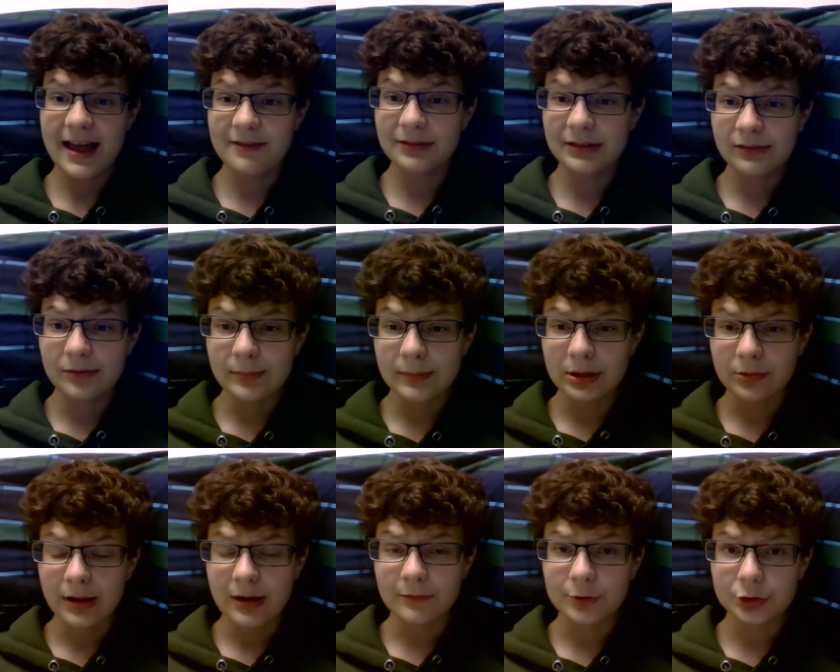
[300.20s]
haven't even
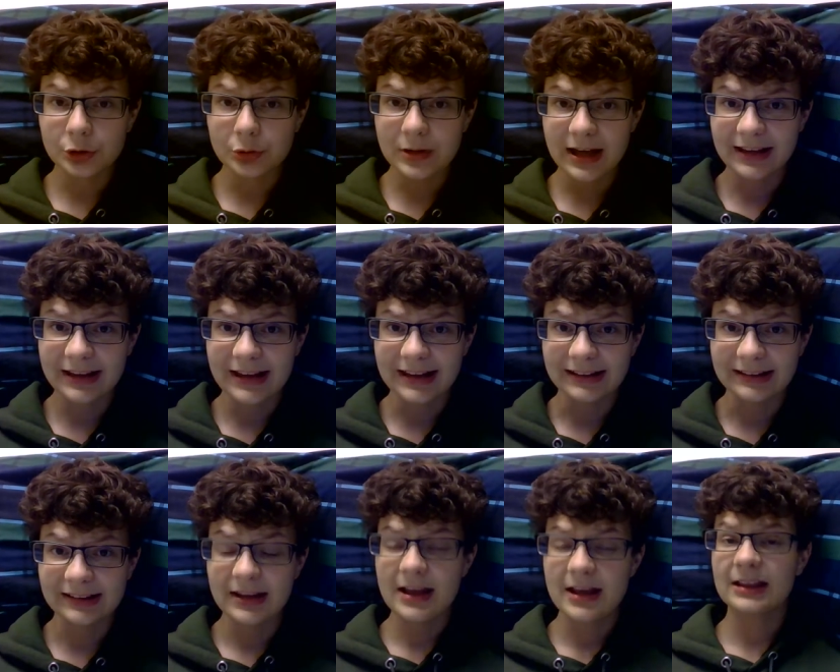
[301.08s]
been around for two
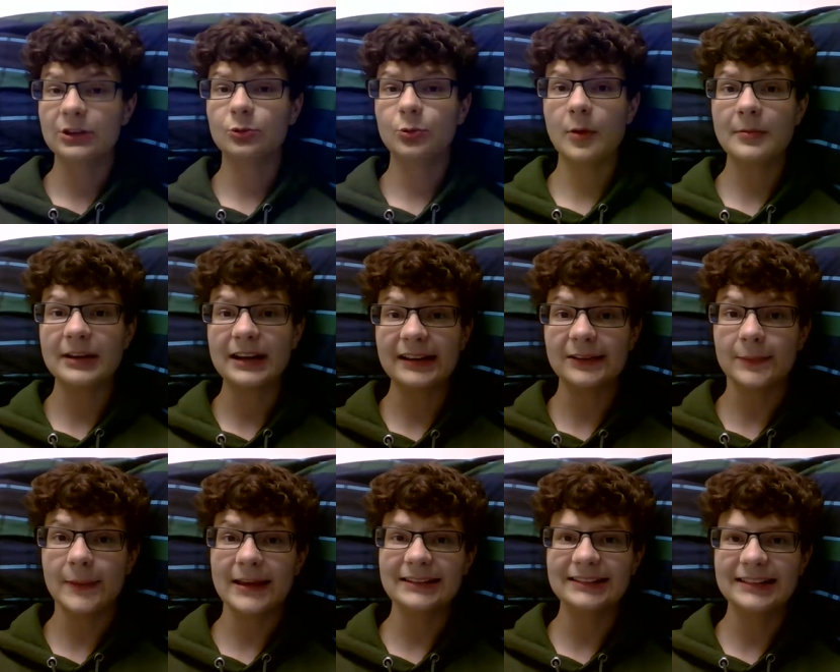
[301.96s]
decades. This woman has
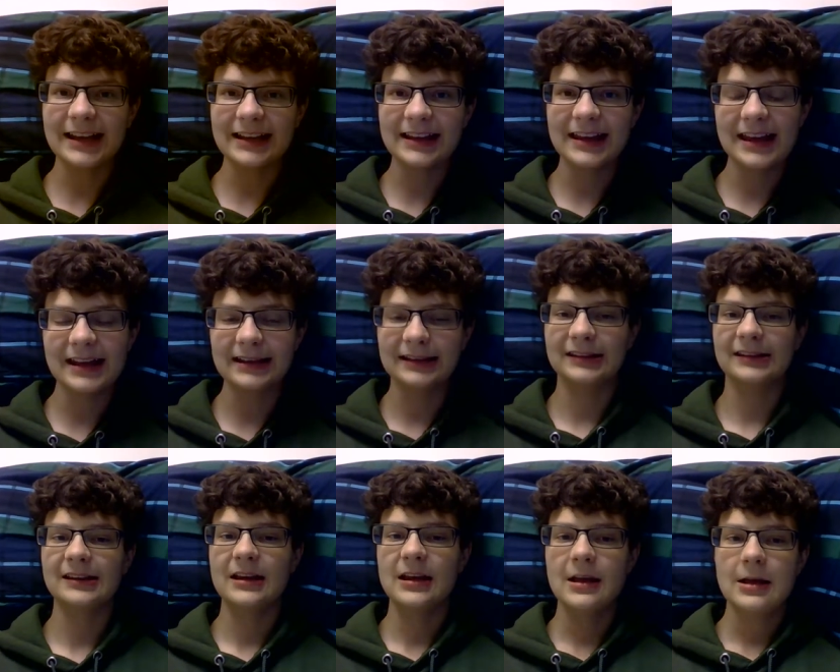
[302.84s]
spent
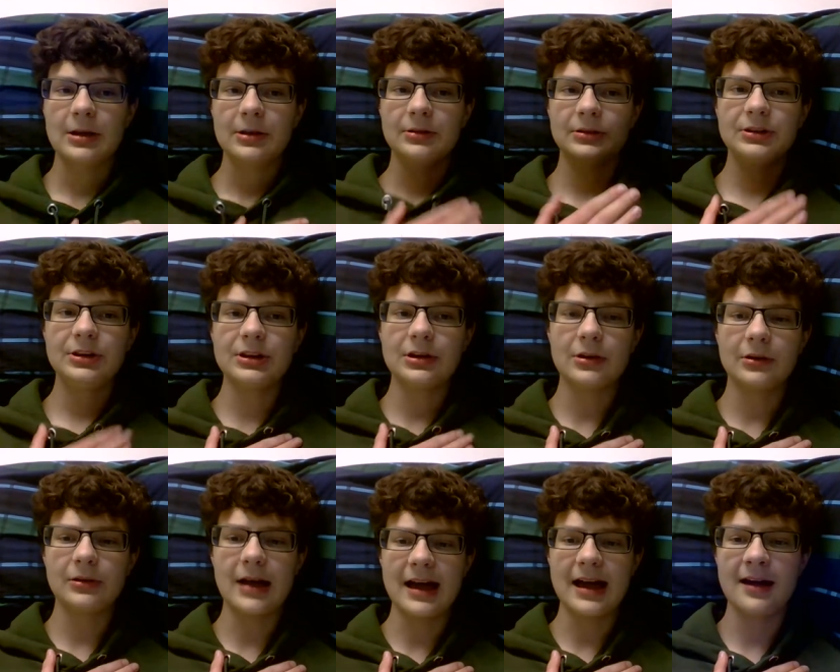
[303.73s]
decades, you
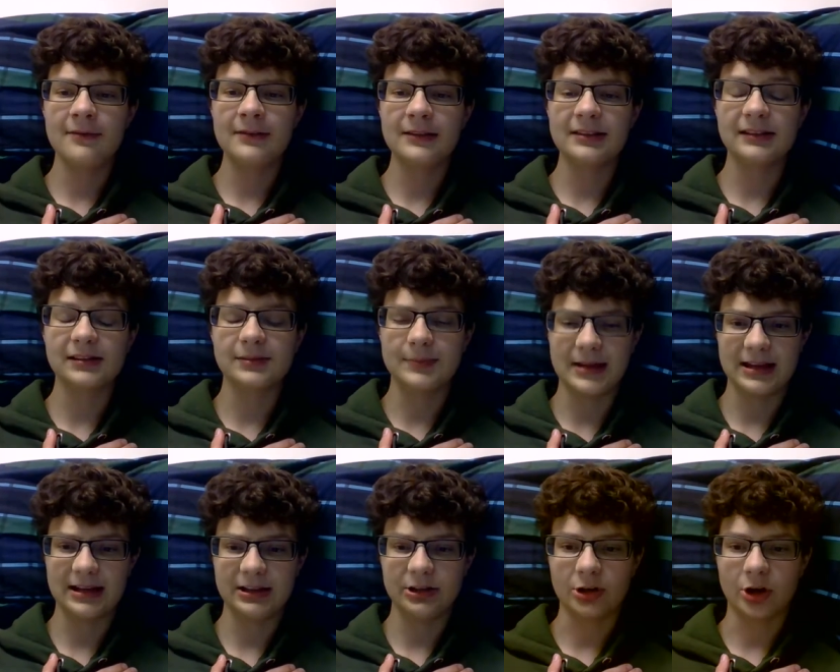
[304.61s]
know, having this
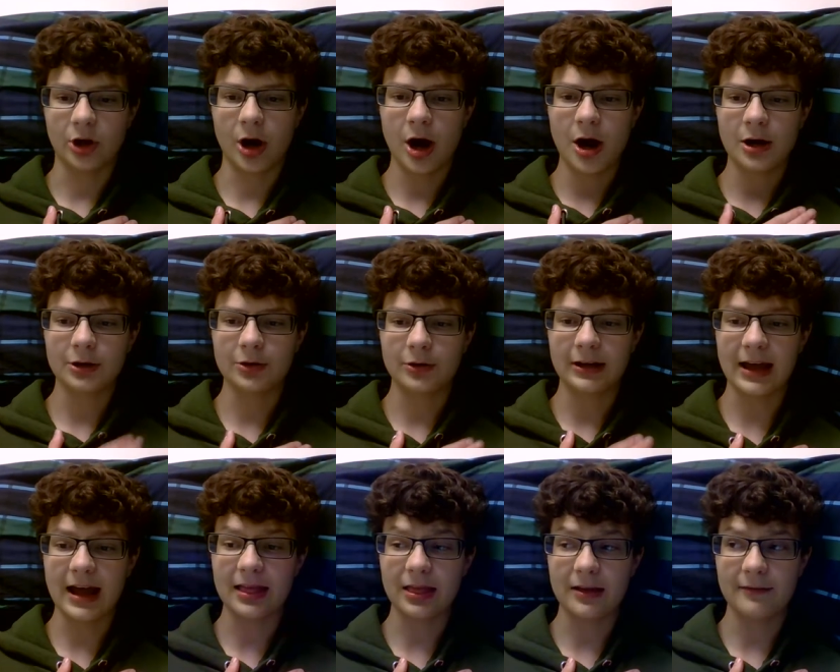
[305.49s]
man in her heart
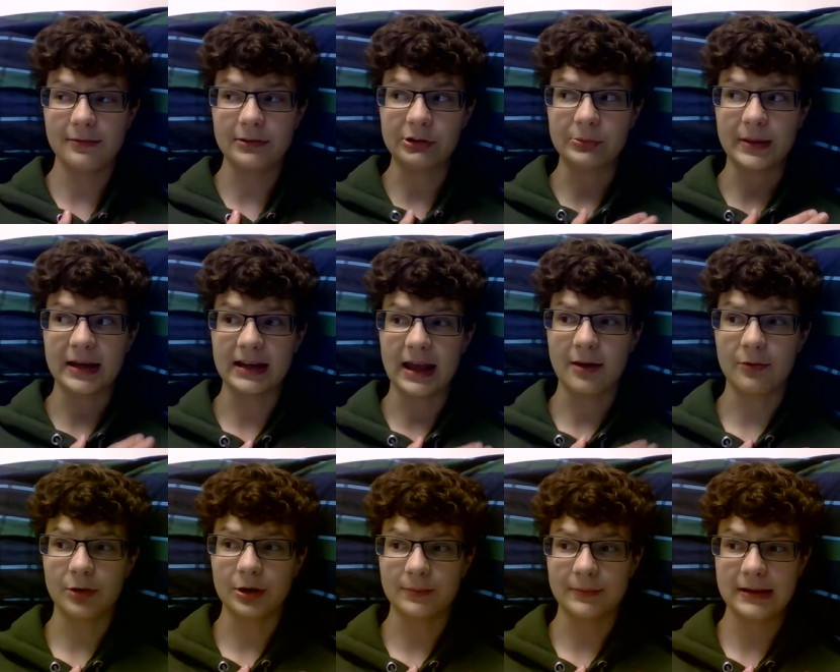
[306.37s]
going, I love this man. I
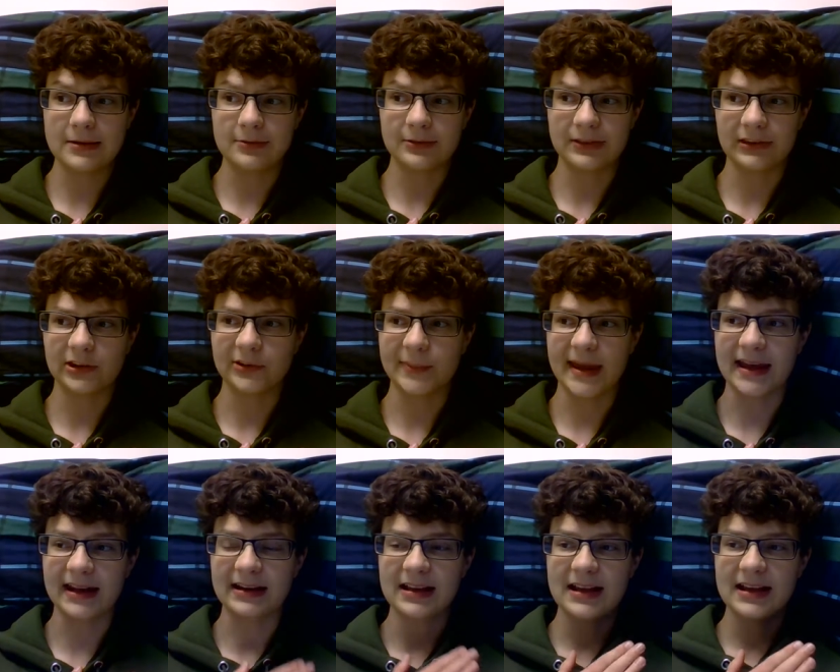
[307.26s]
want to be with this
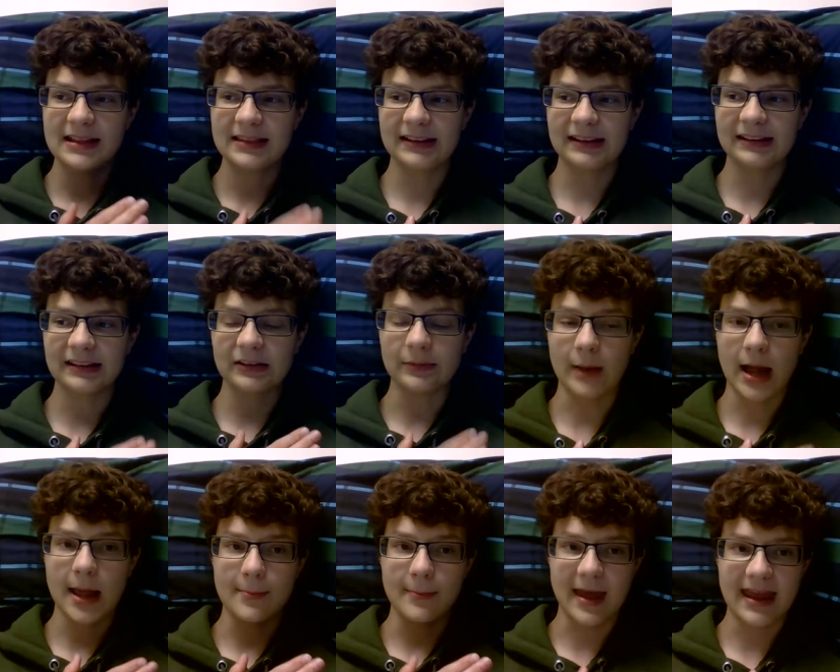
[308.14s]
man. This is
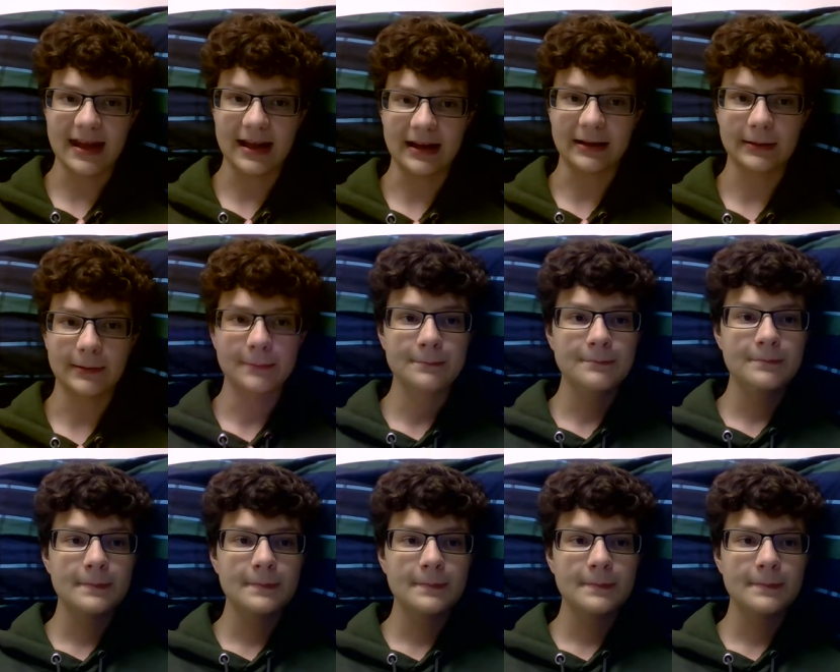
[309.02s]
my man.